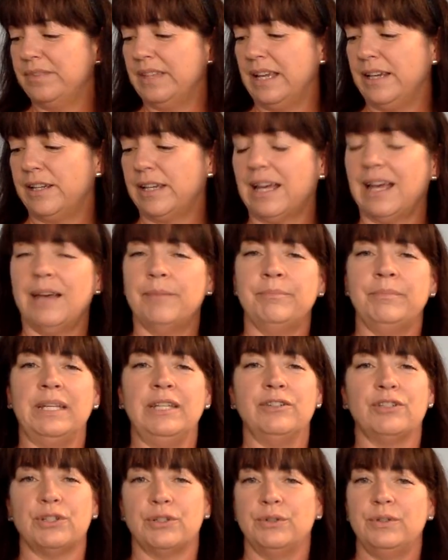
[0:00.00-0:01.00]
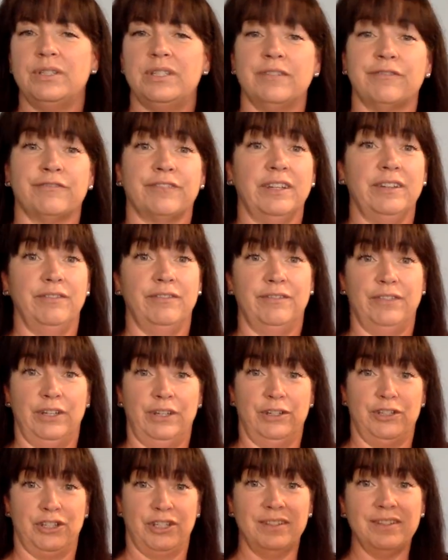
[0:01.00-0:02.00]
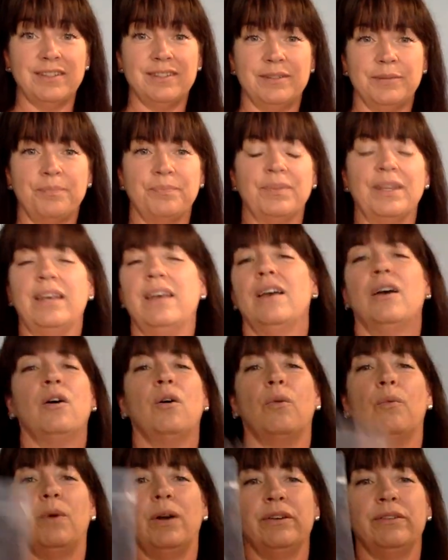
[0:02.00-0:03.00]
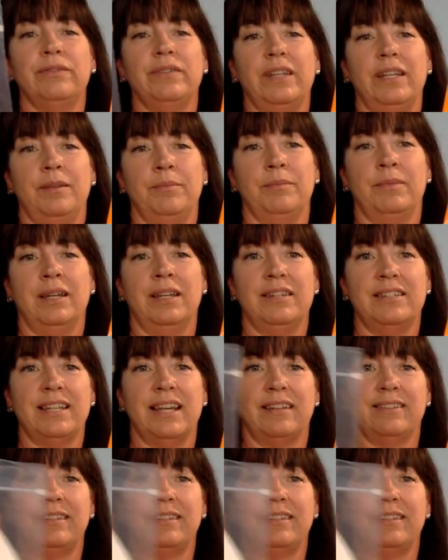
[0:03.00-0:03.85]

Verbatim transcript: They come in two different versions. One of them does